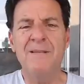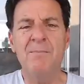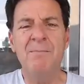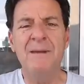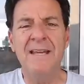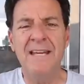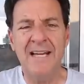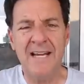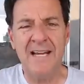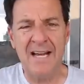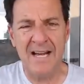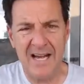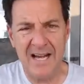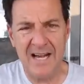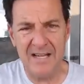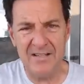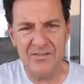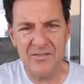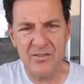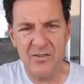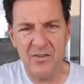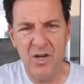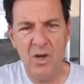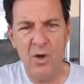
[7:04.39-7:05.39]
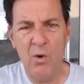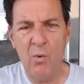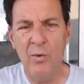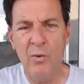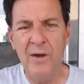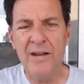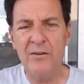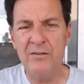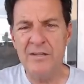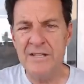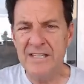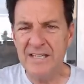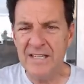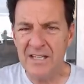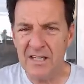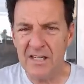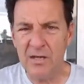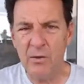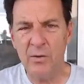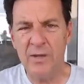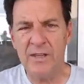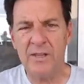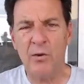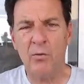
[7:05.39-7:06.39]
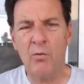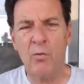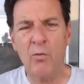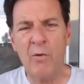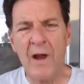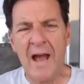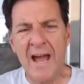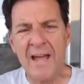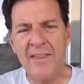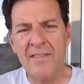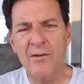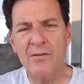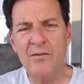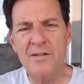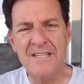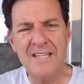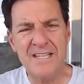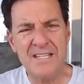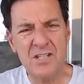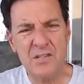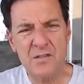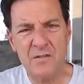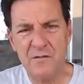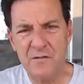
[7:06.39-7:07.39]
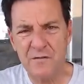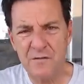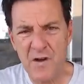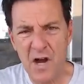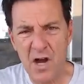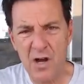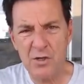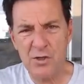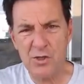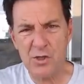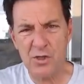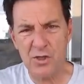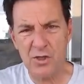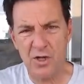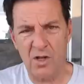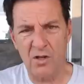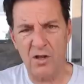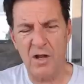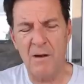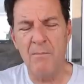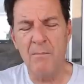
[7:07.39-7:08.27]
is because we are dealing with a rather dysfunctional,